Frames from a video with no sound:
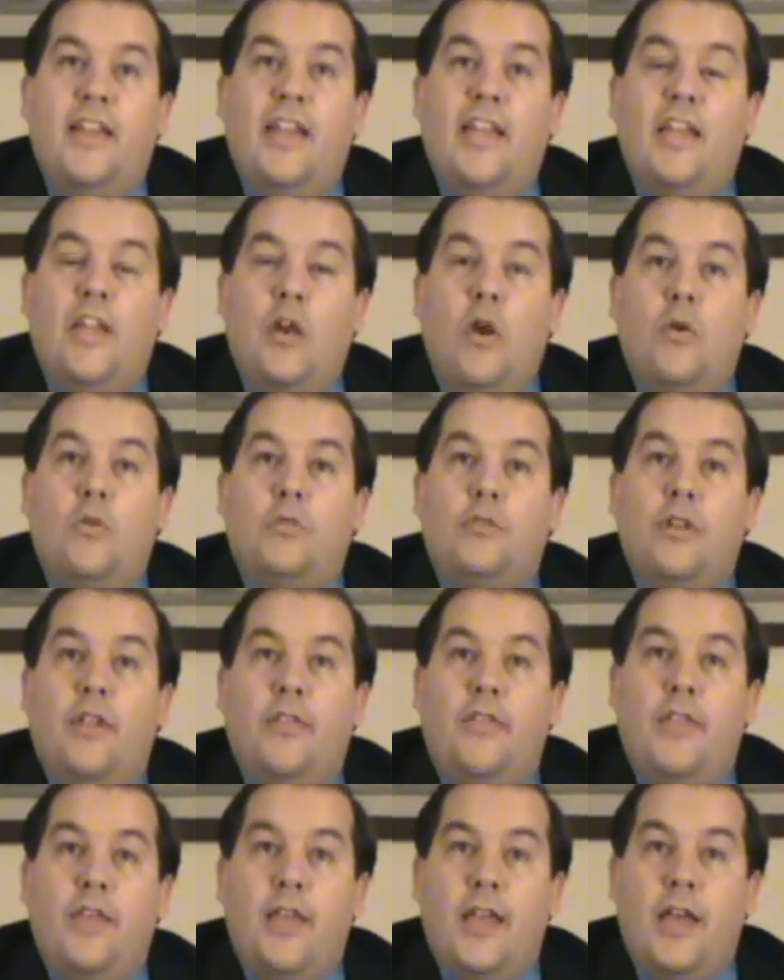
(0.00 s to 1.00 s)
He goes
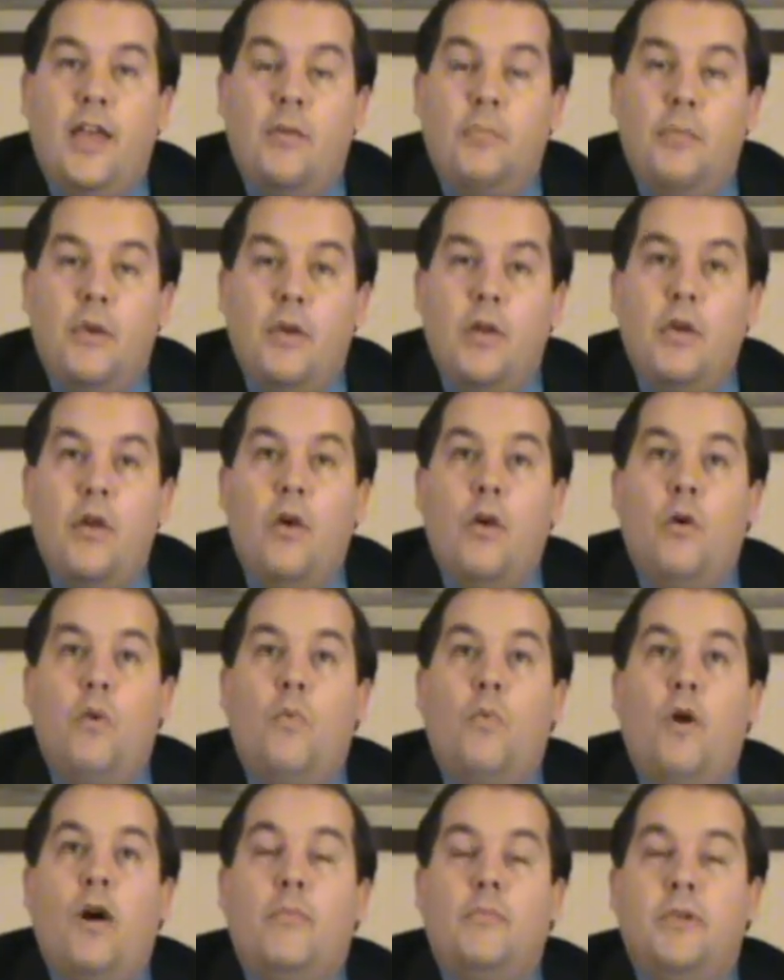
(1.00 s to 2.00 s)
to them.
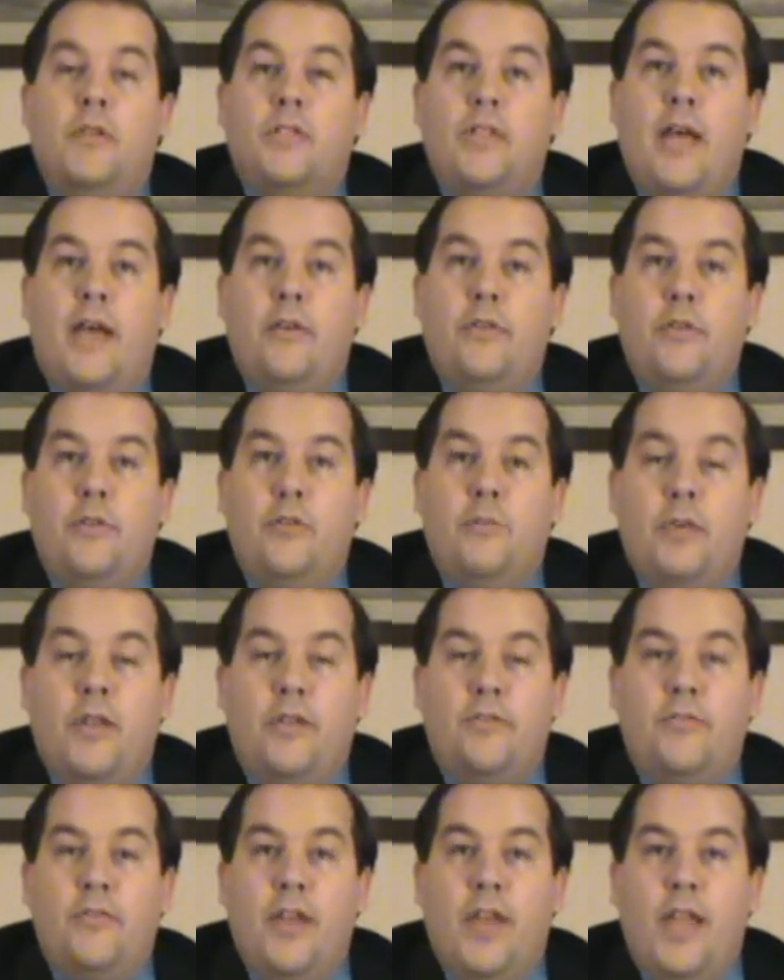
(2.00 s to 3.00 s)
What must I do to
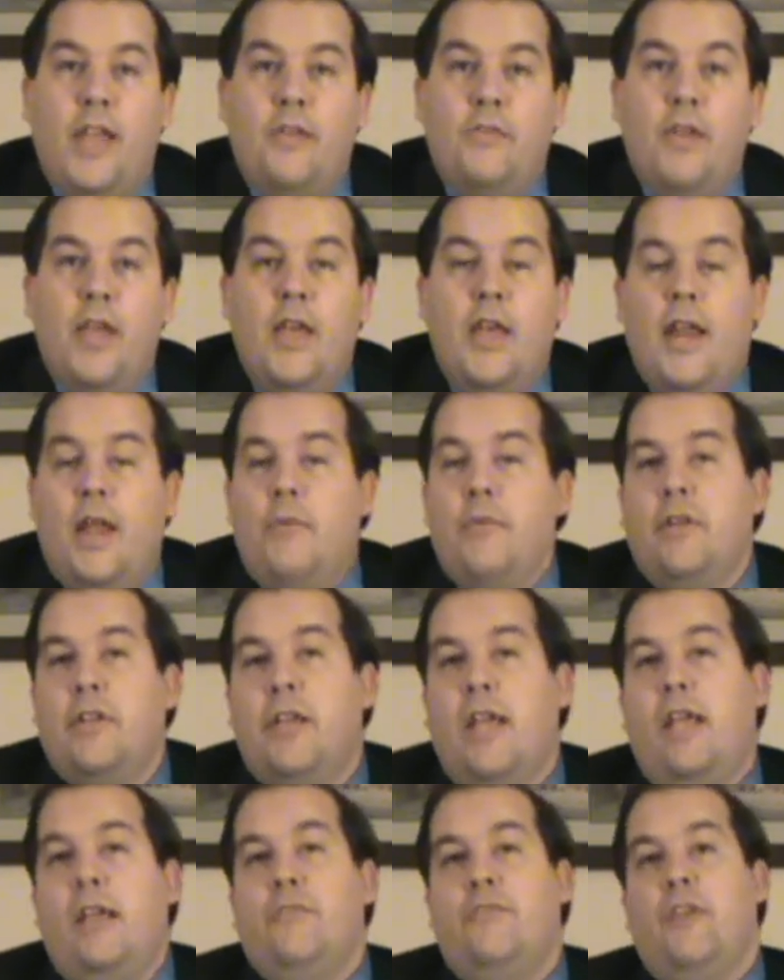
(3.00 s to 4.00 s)
be saved? Now I want
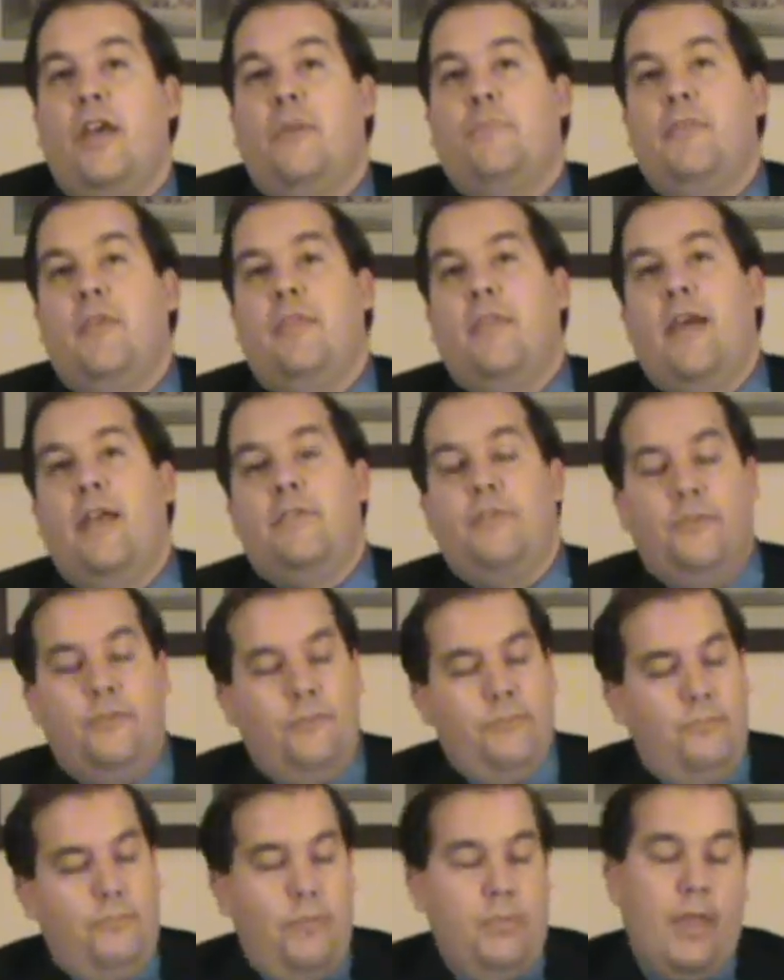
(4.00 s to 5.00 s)
to tell you something.
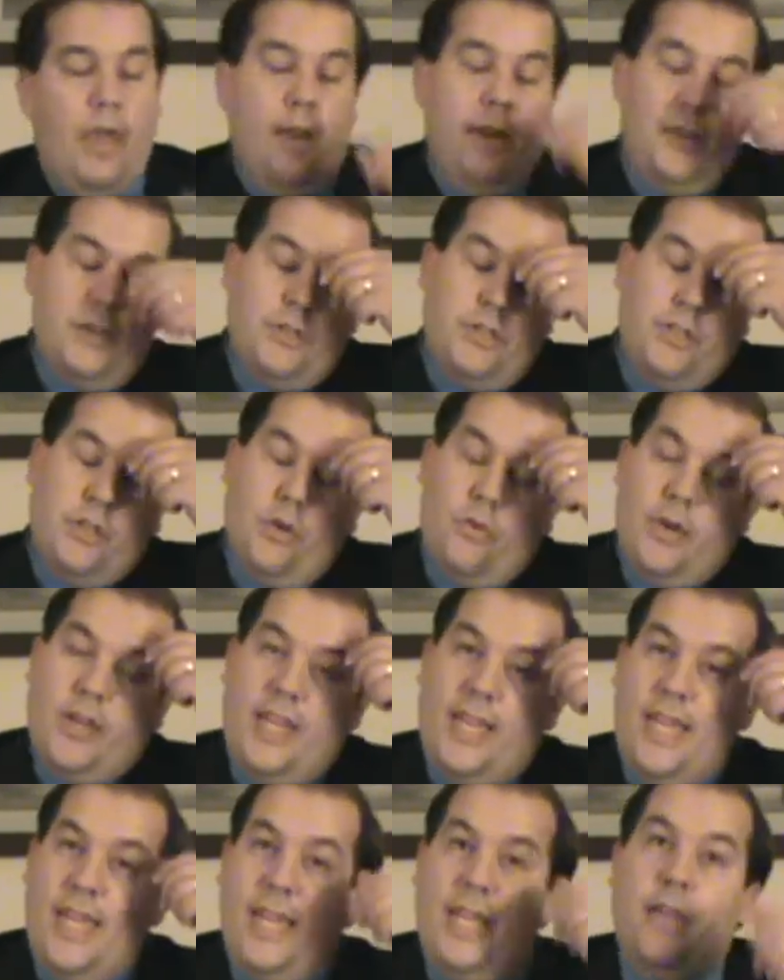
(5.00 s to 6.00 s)
That's that is so
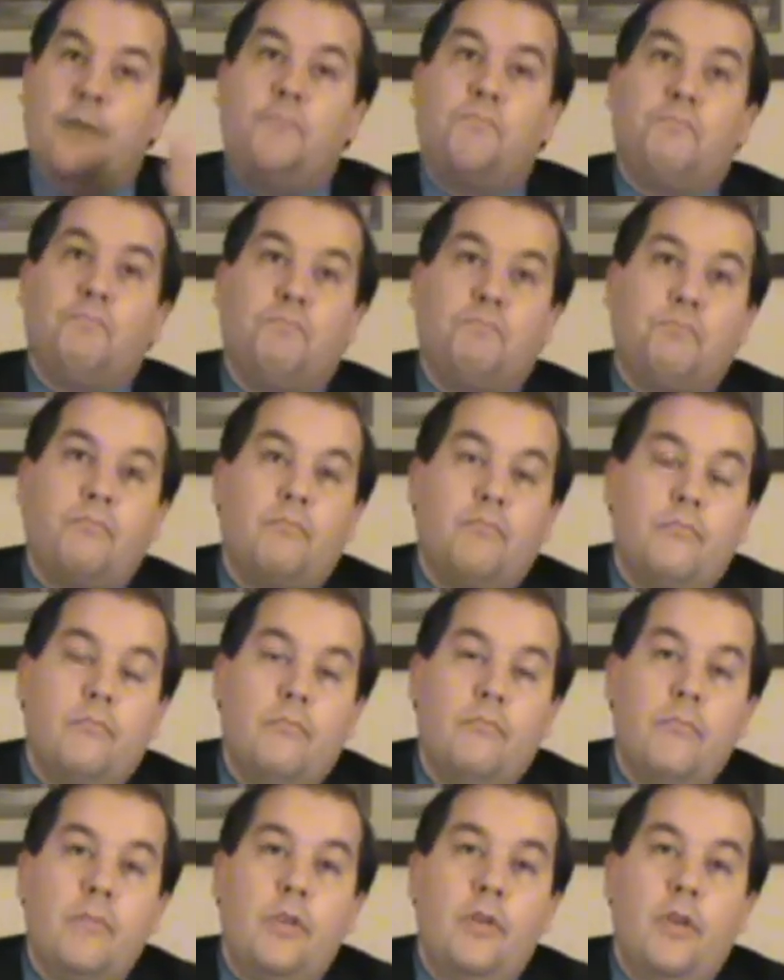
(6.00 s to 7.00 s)
key
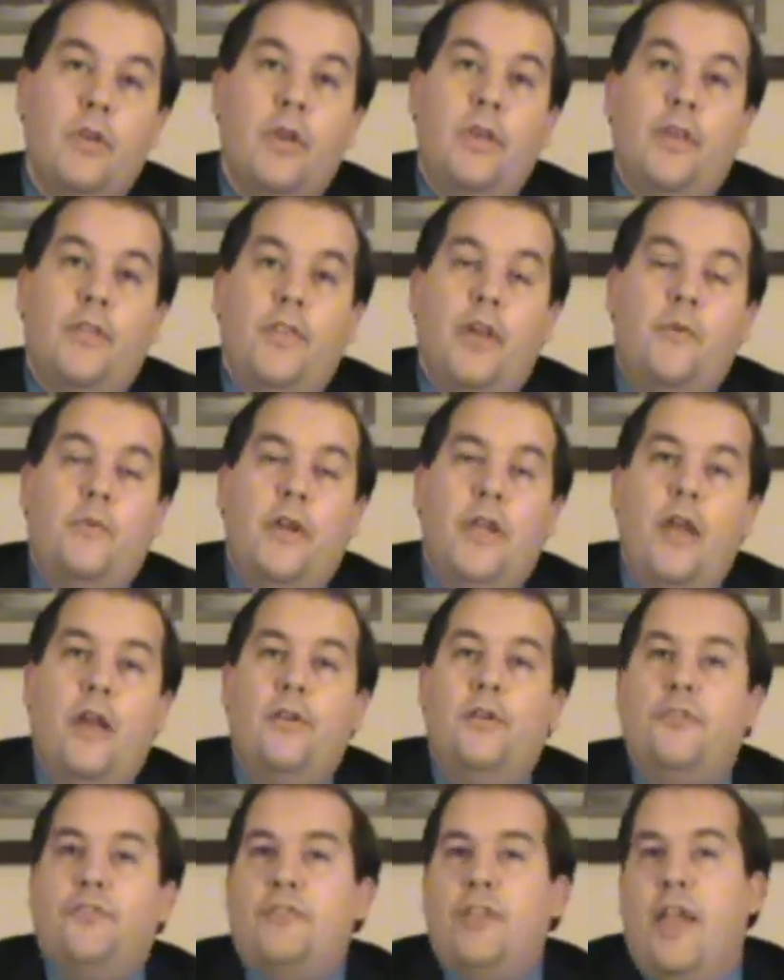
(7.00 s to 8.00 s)
that we
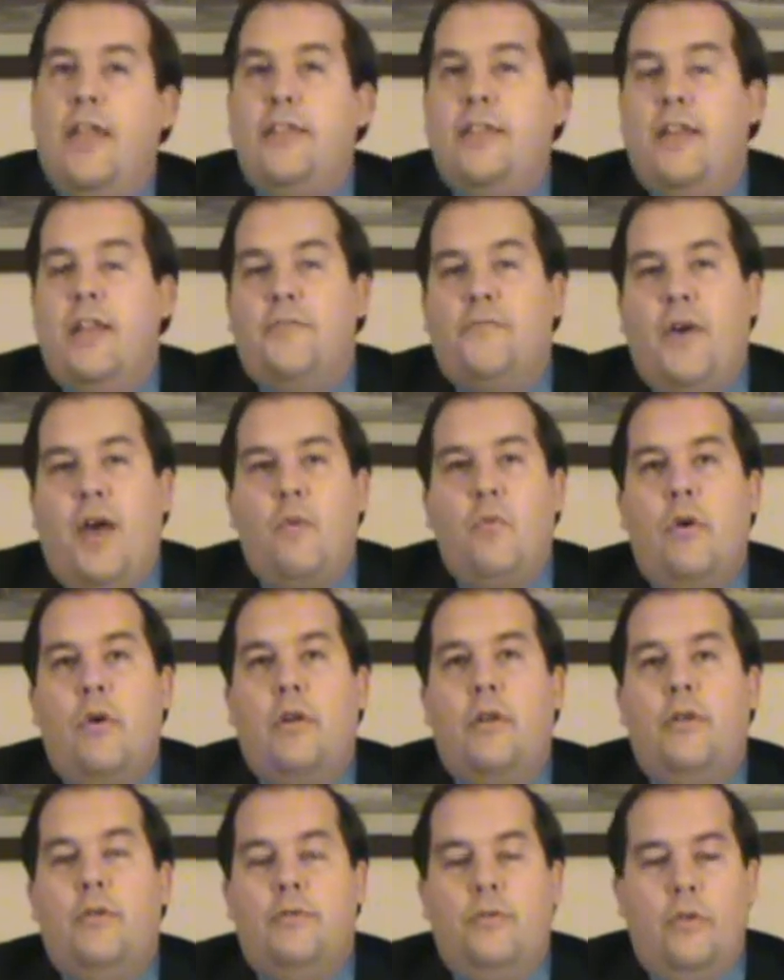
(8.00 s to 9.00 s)
understand that if
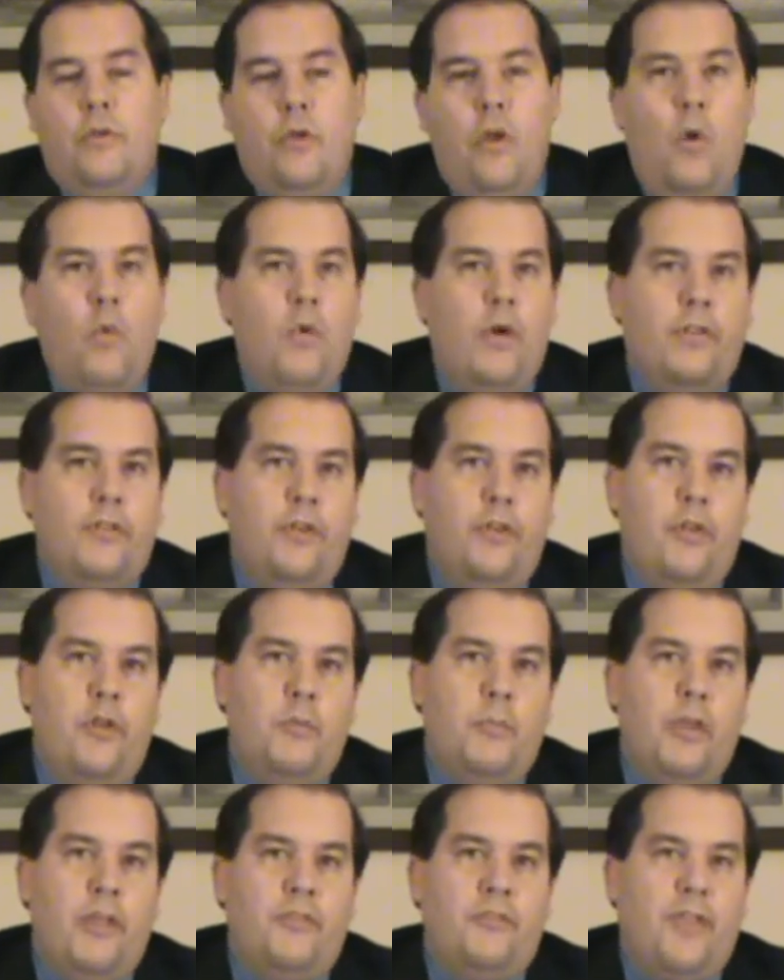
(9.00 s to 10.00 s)
want to know what to
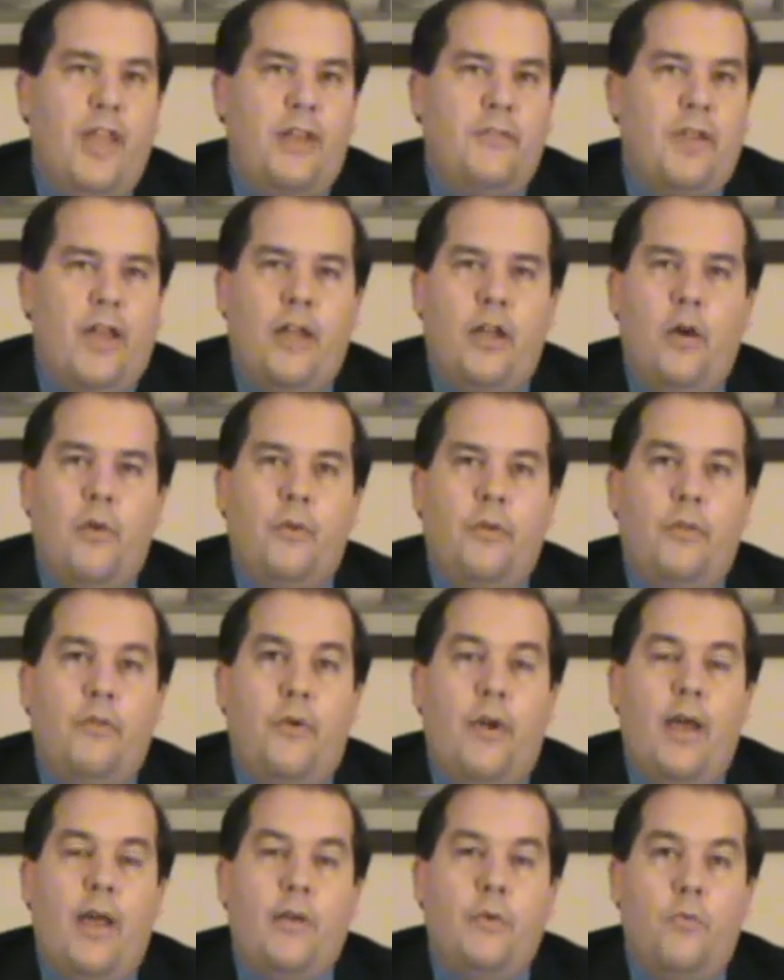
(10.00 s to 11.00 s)
do to be saved, I go to
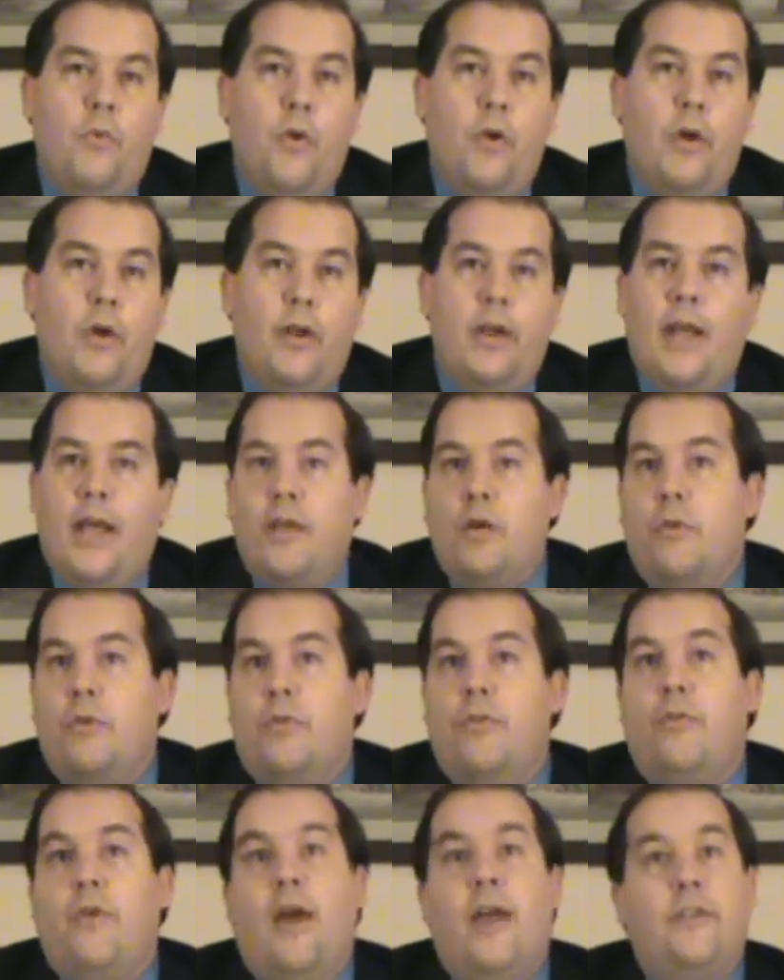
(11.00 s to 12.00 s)
the right one. I go
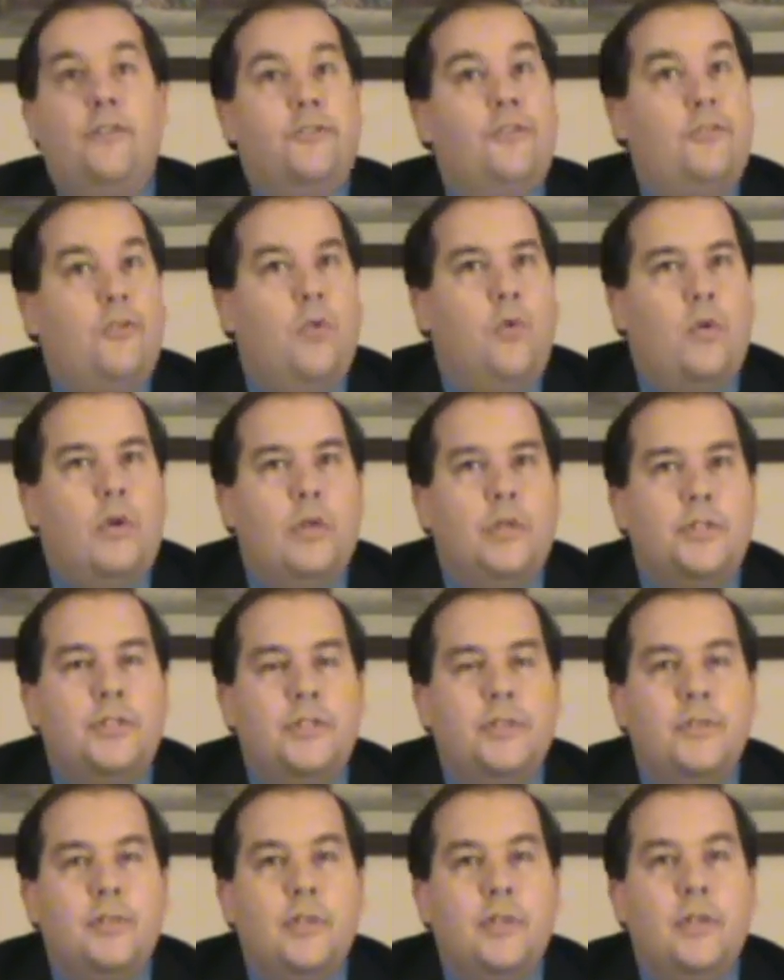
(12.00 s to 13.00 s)
to the right
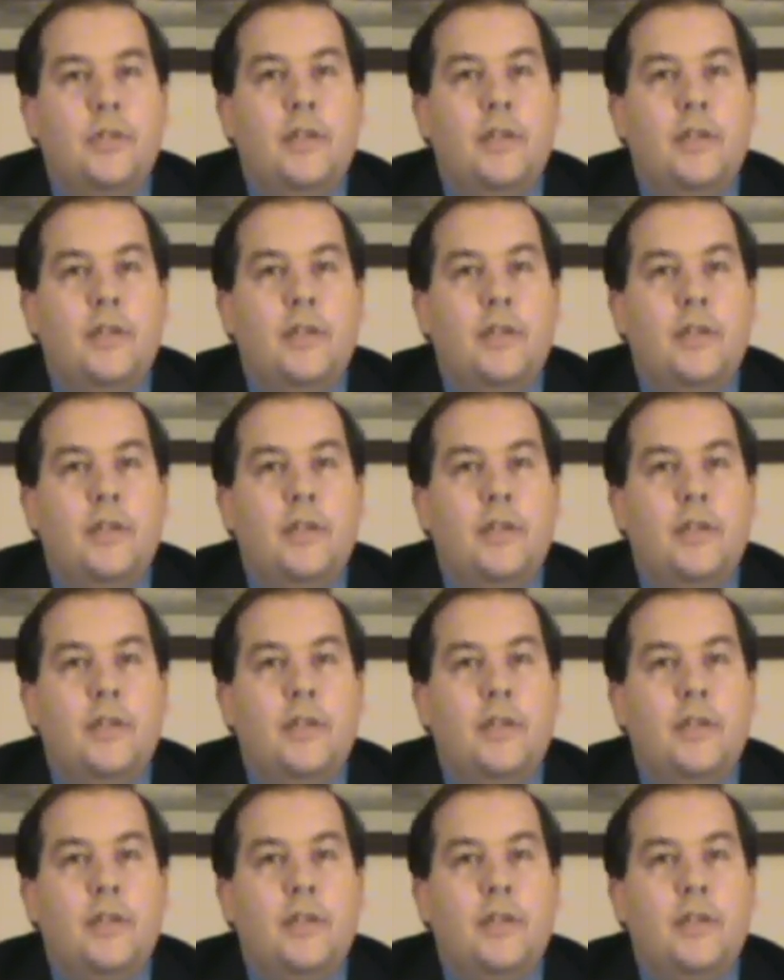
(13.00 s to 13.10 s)
source.